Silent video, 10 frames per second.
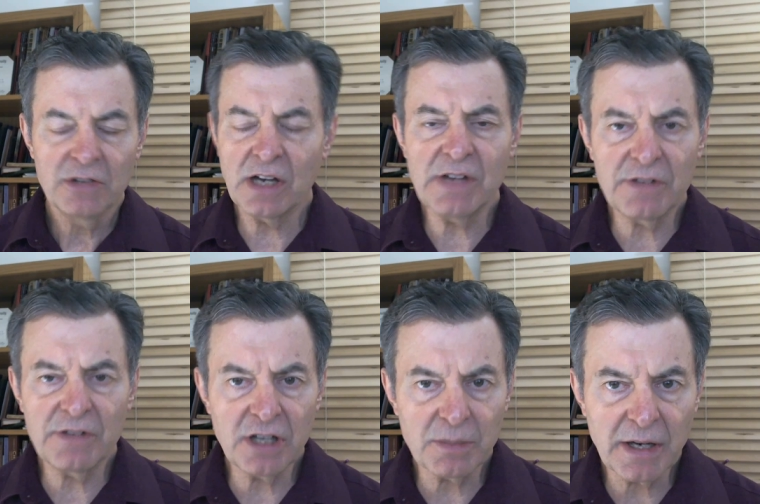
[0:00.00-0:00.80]
So I've
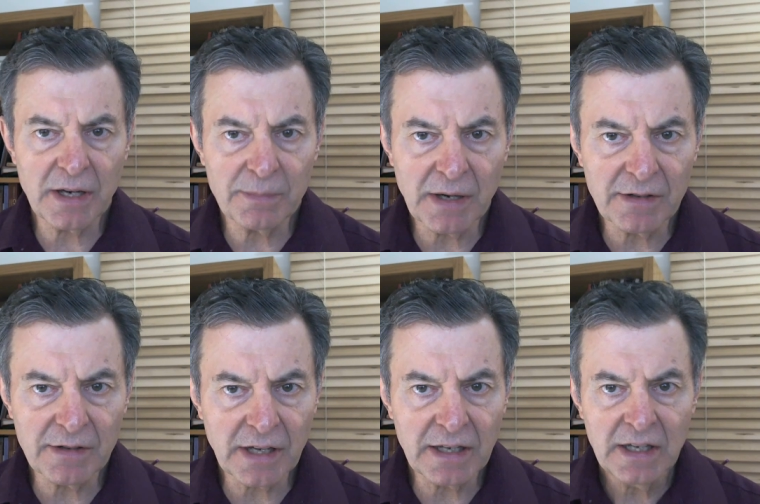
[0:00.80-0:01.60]
never done a
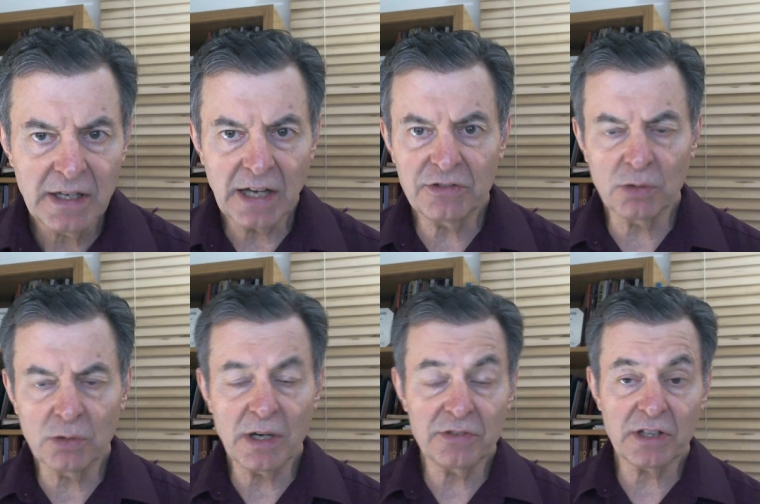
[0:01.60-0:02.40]
marathon. I still
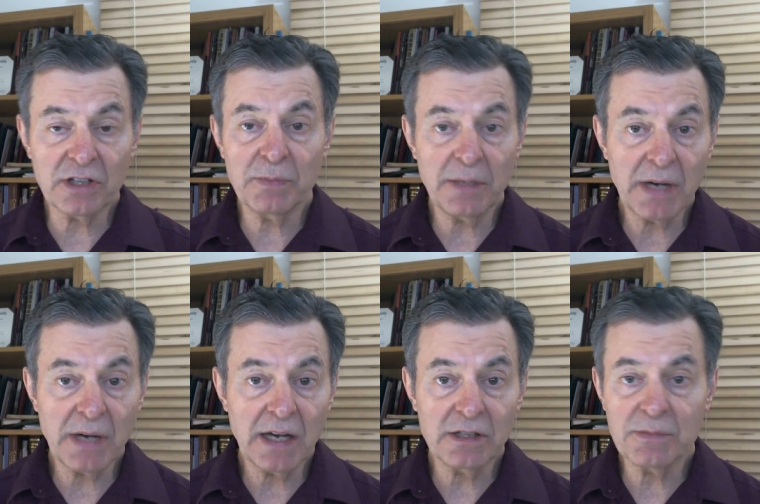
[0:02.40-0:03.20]
run a 6-minute
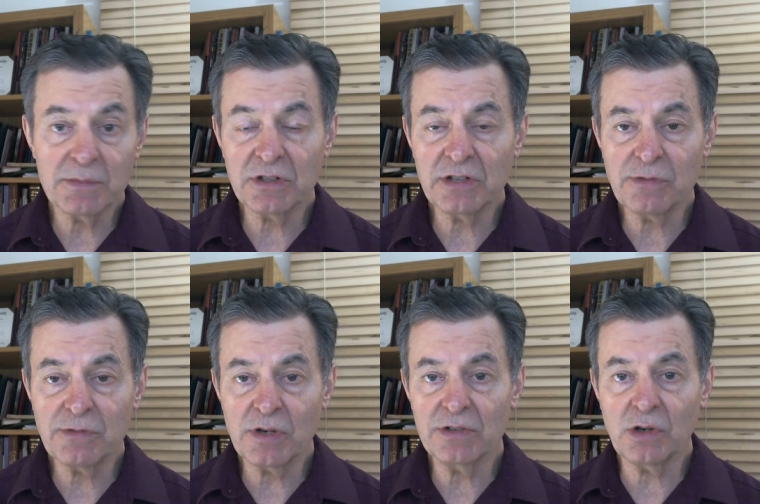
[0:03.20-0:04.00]
mile, and I'm
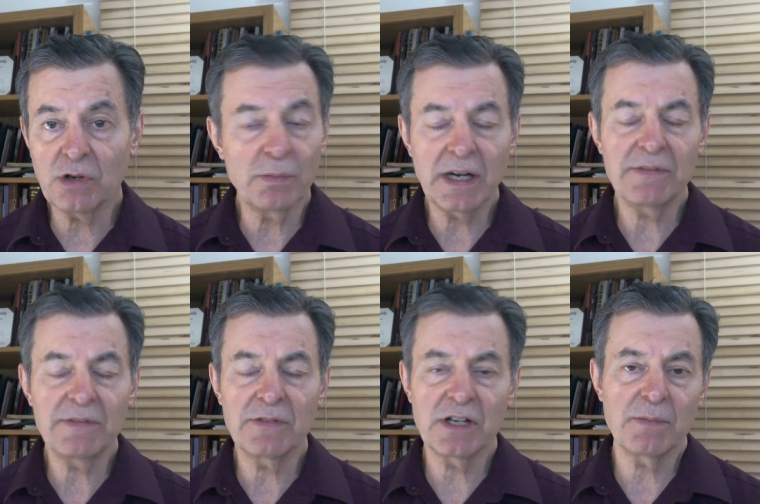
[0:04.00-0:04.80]
64 years old, but I've
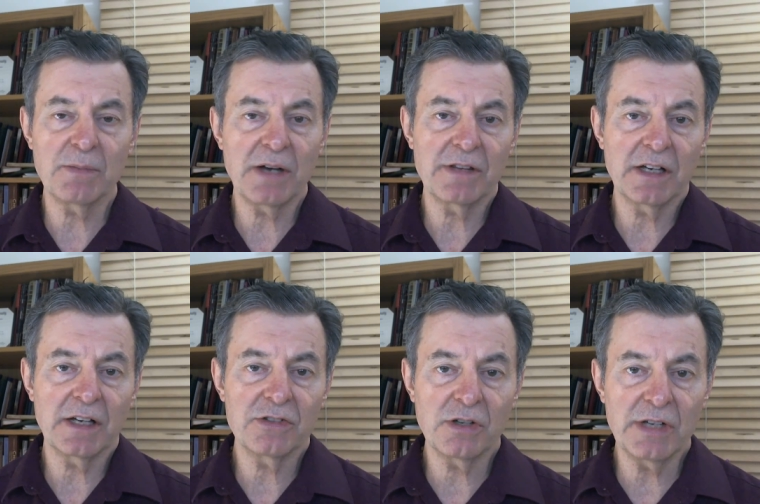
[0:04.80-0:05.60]
never done a marathon
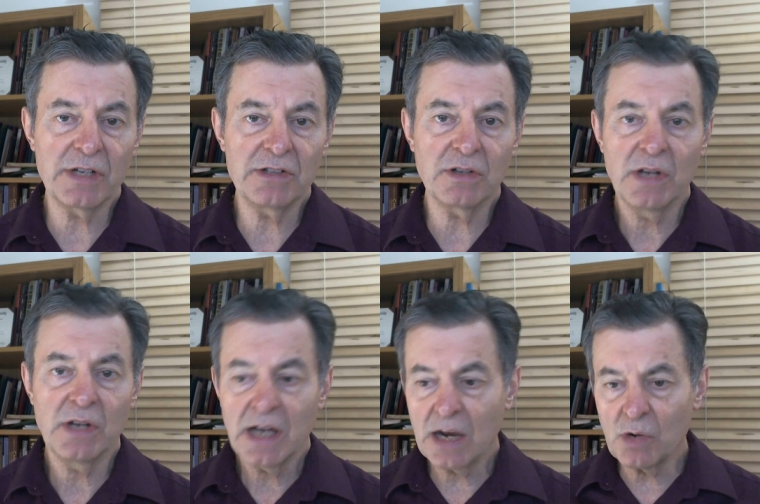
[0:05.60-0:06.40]
because you don't need to.
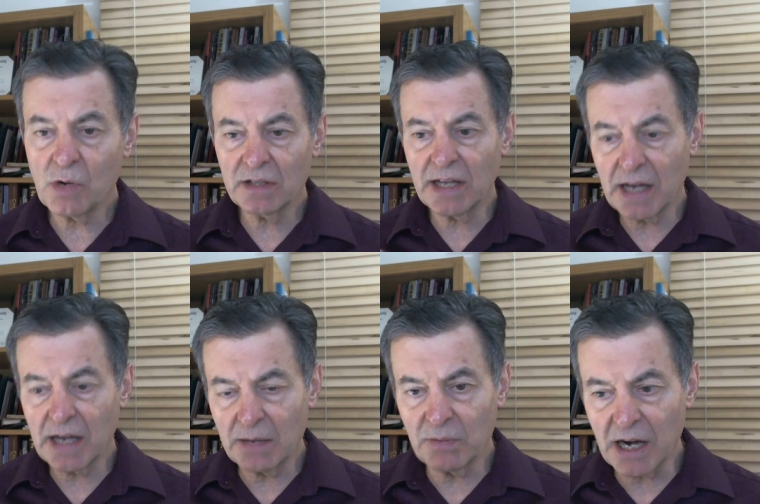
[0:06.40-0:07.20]
I want that.
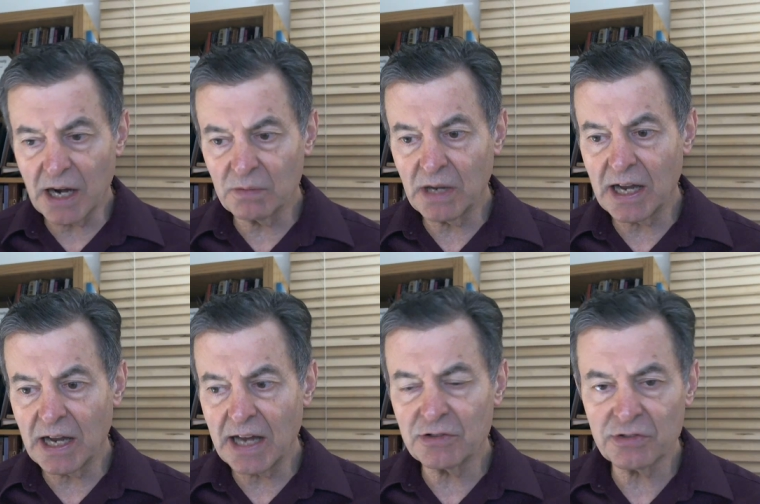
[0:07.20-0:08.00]

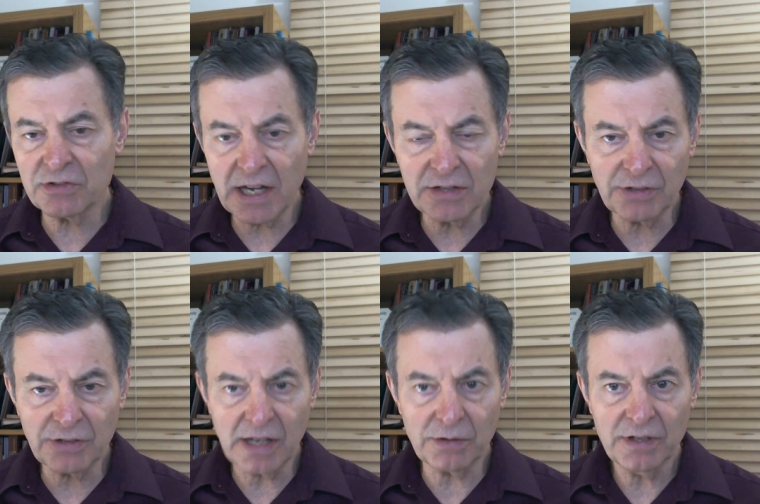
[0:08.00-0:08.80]
I exercise for
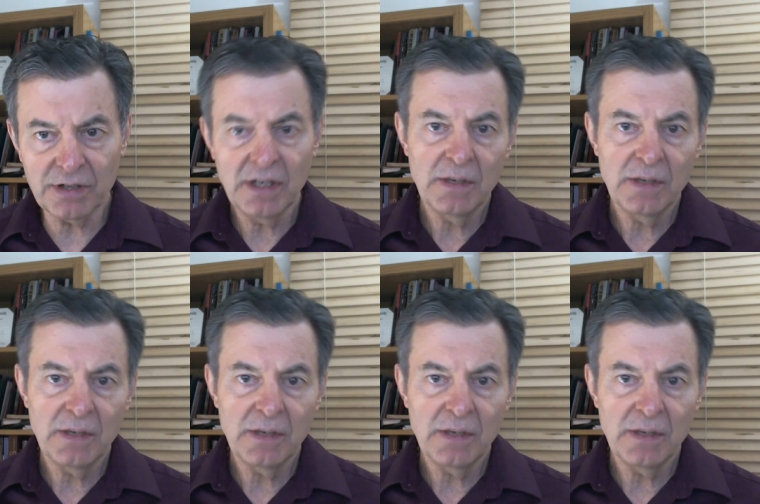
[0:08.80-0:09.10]
health,